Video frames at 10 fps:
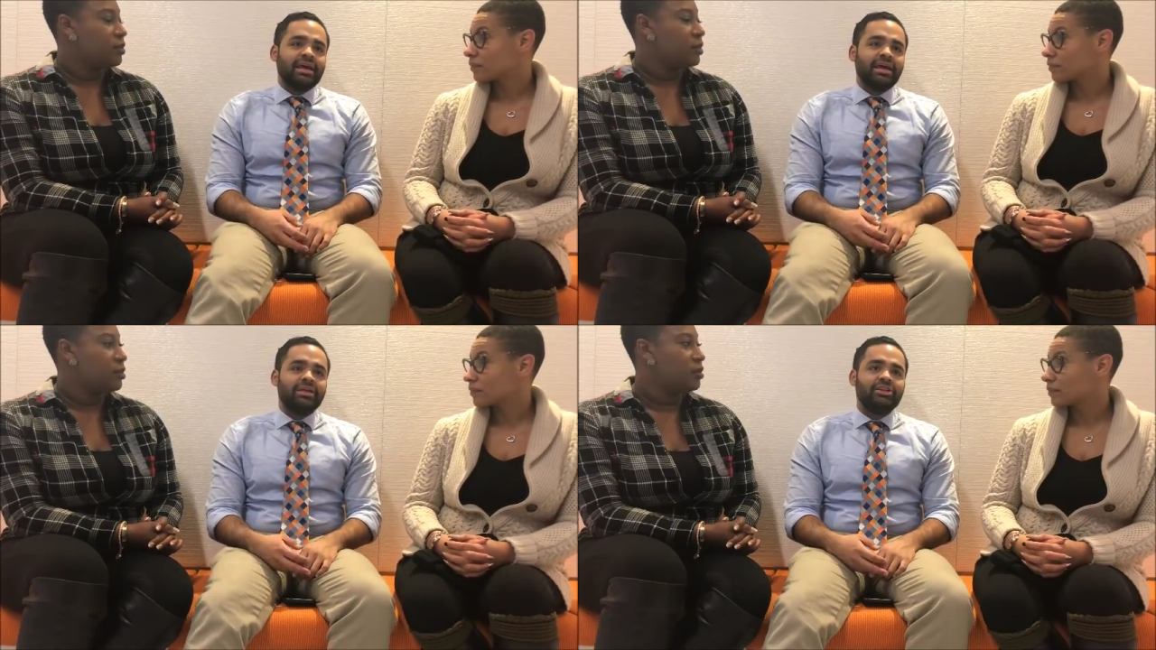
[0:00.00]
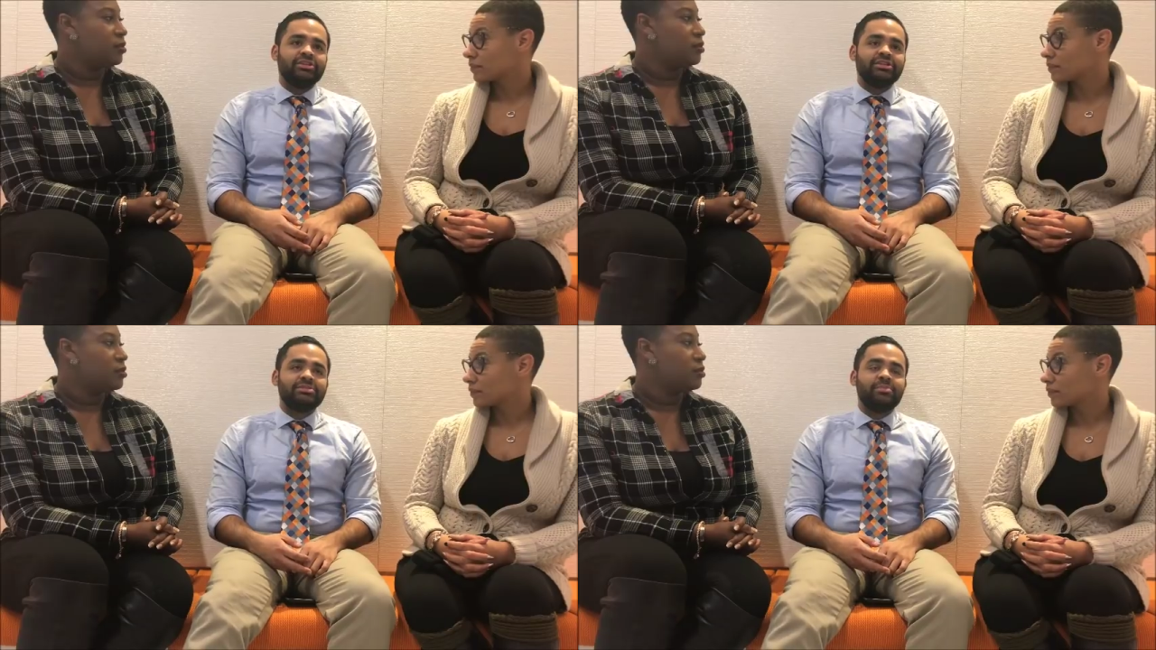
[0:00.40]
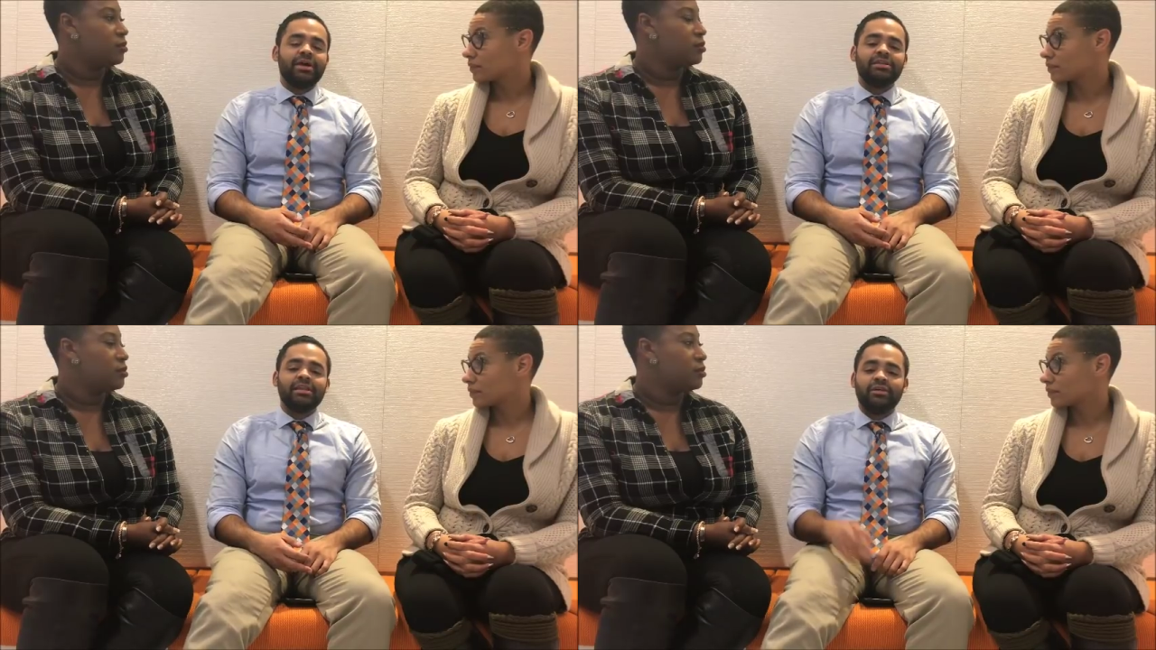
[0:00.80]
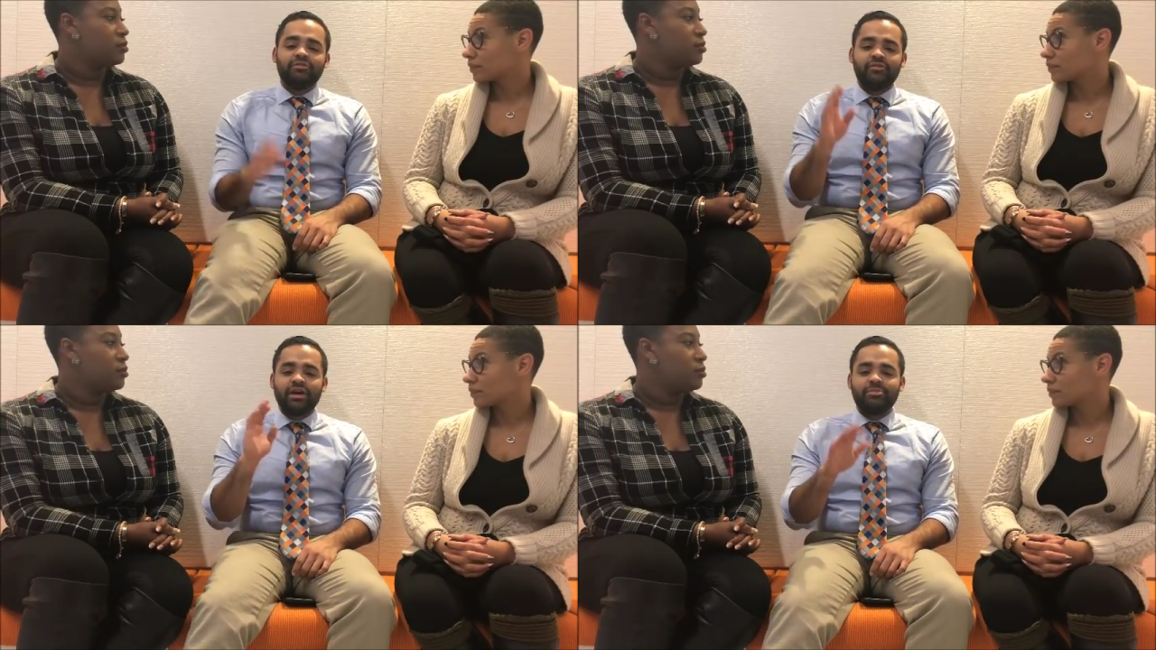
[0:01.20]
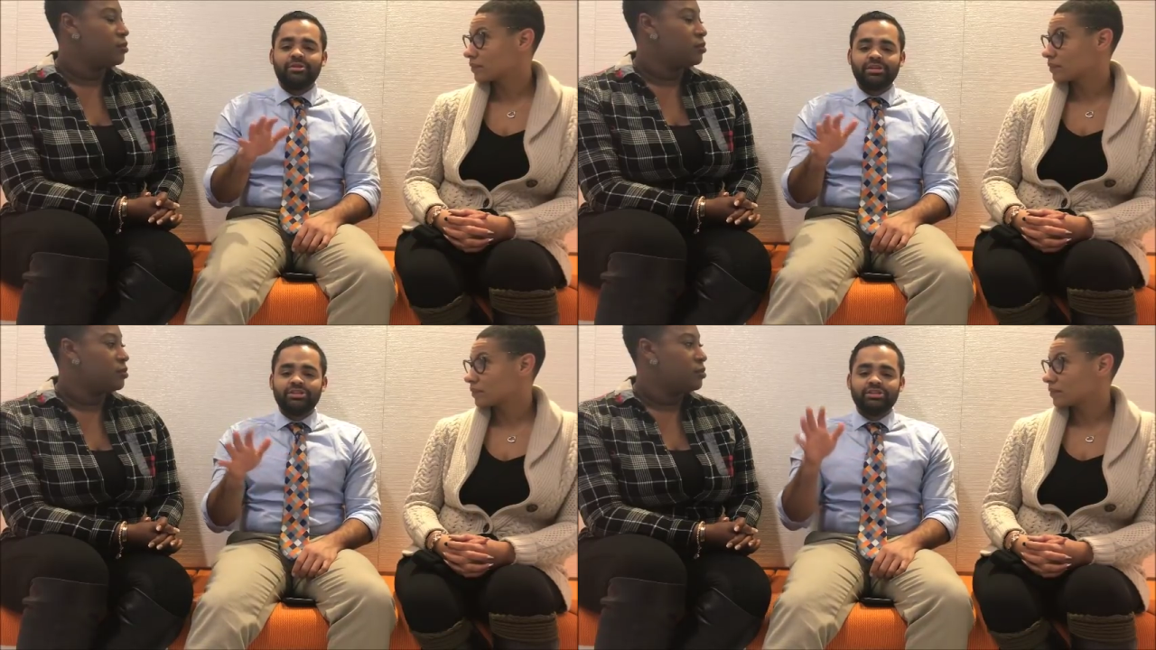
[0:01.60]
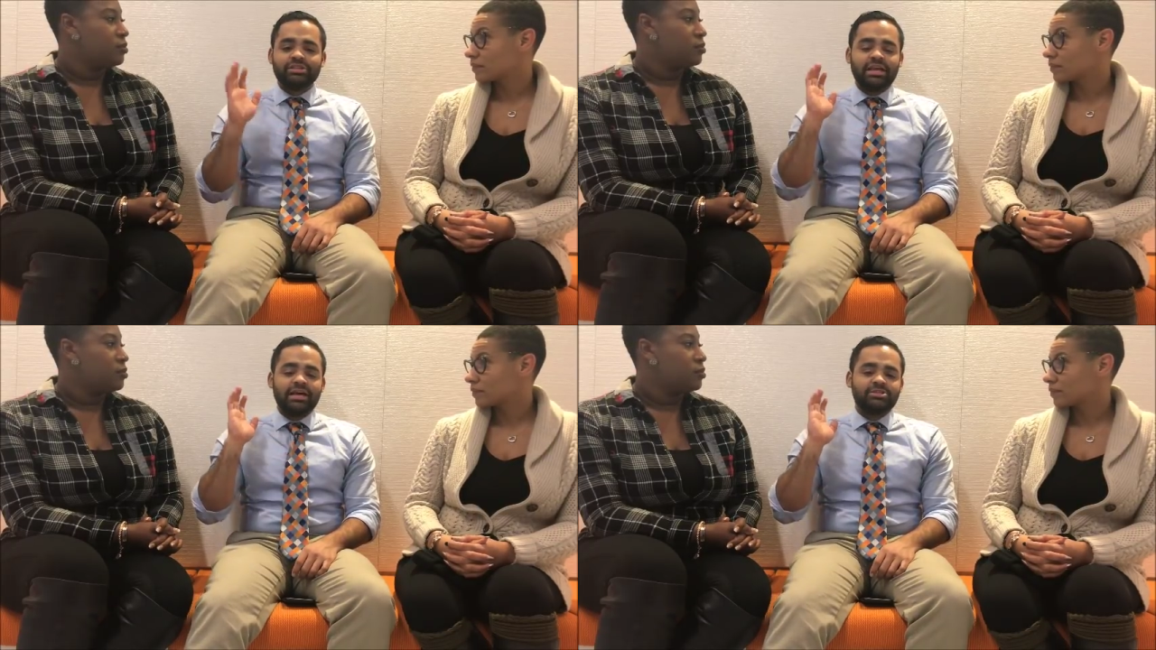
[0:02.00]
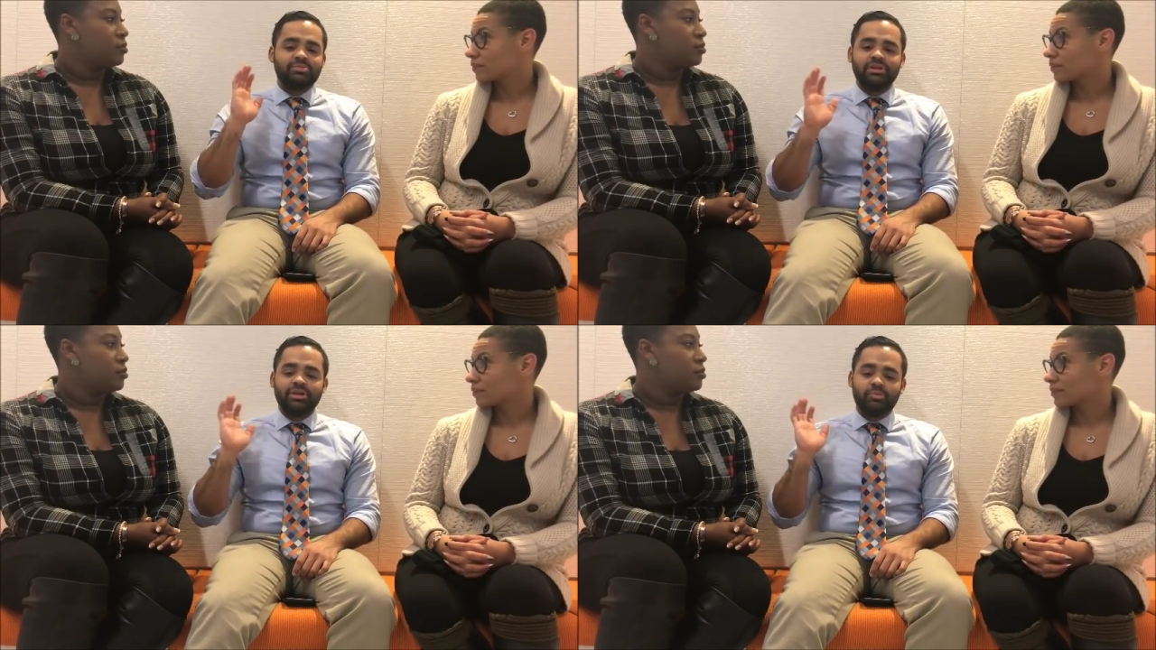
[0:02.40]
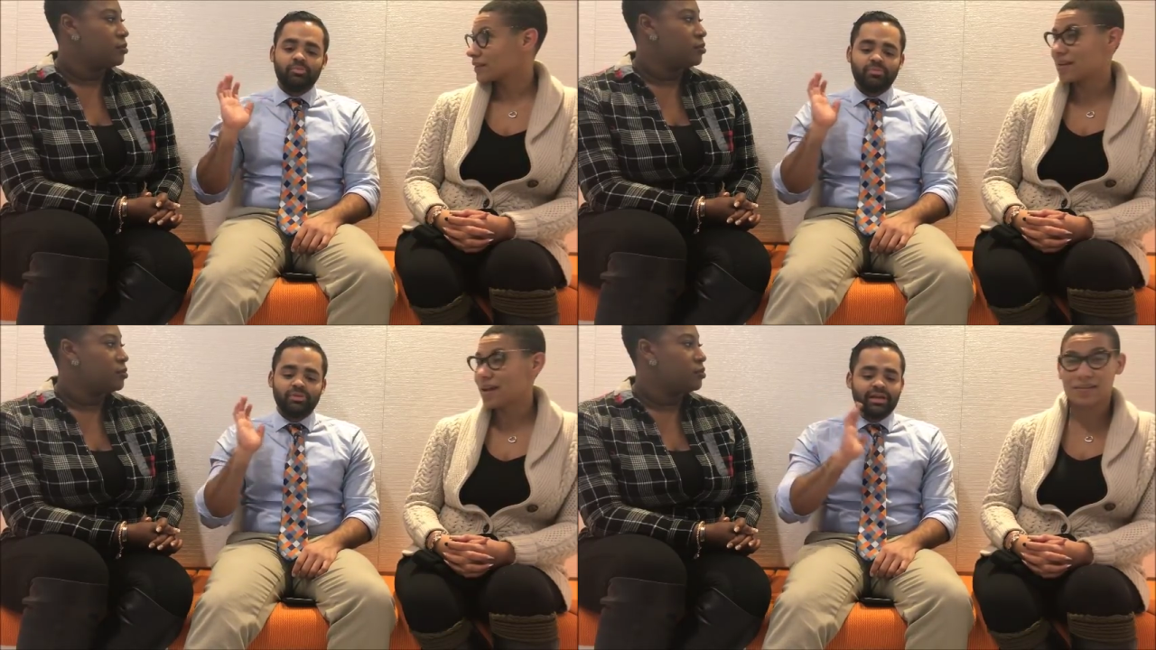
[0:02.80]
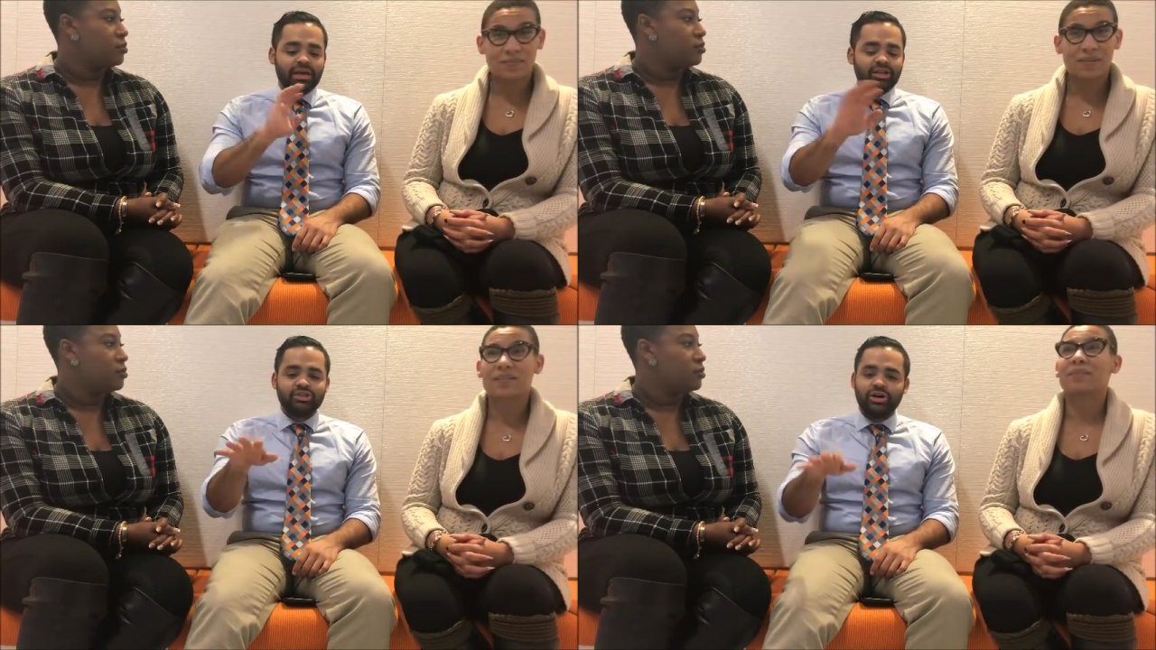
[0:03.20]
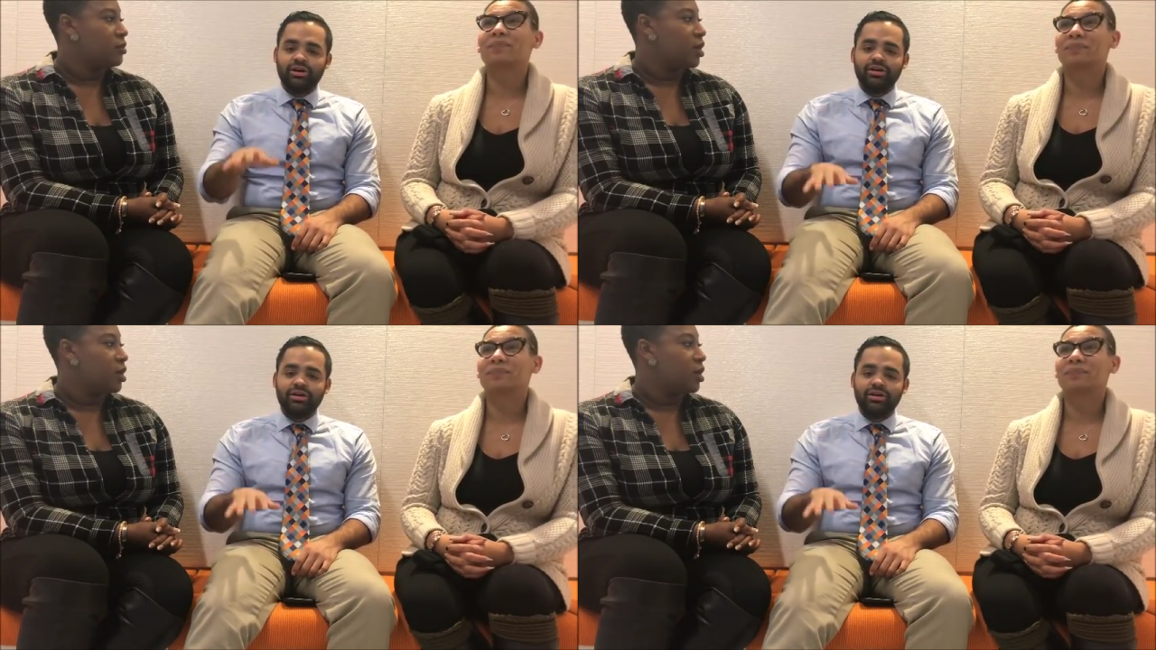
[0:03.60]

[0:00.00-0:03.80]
Speaker 1: And this mainline family just last minute last gets minute.